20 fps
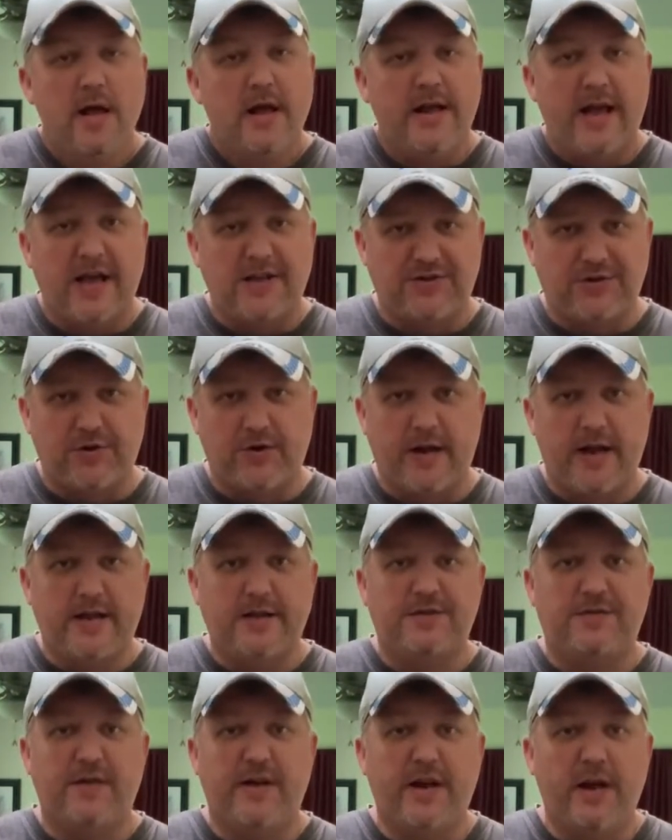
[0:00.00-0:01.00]

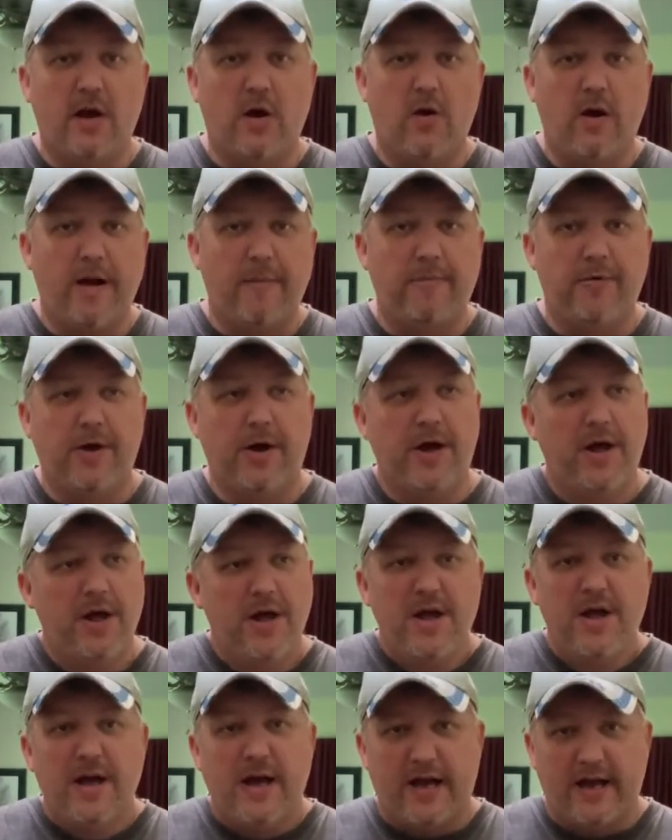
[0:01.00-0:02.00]
Yesterday's video
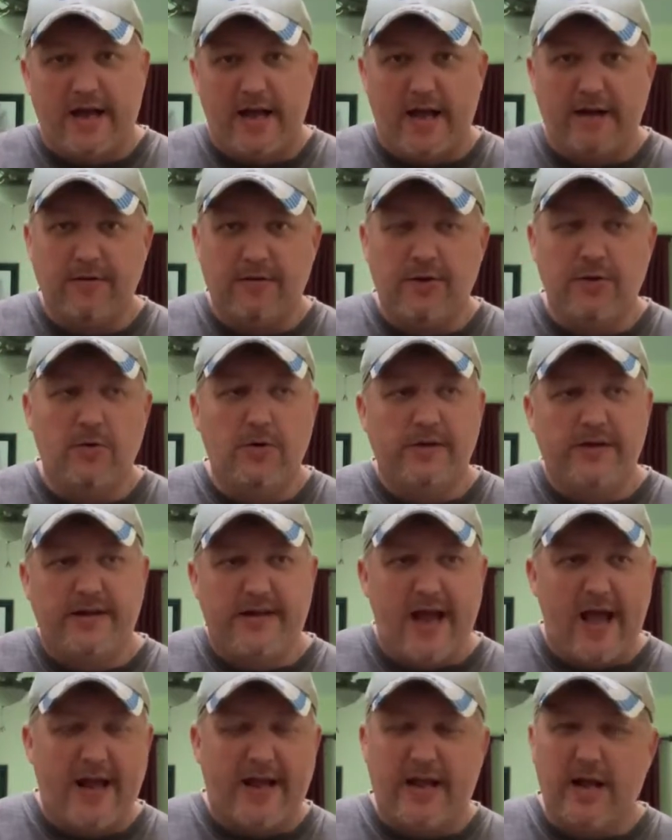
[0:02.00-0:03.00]
I got doing the
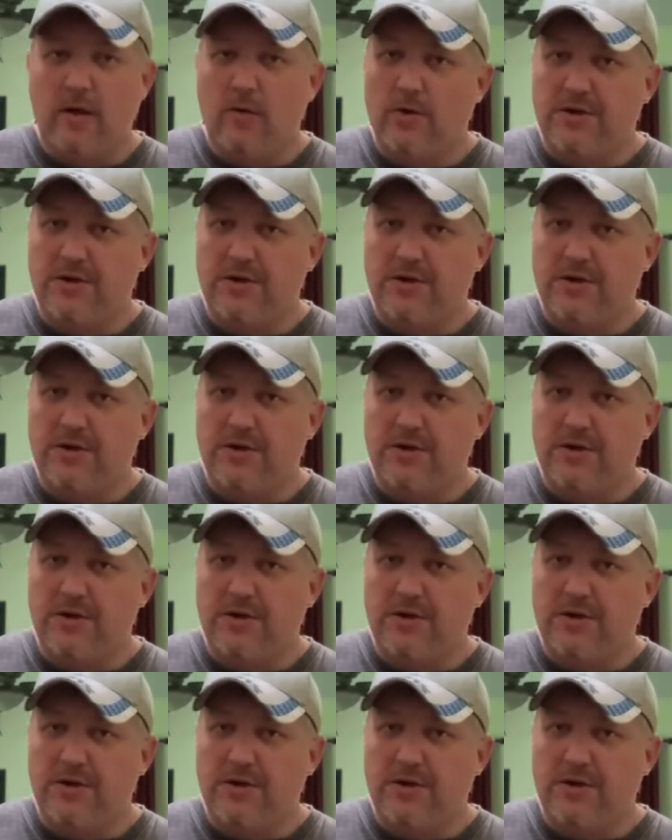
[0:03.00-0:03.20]
deck here,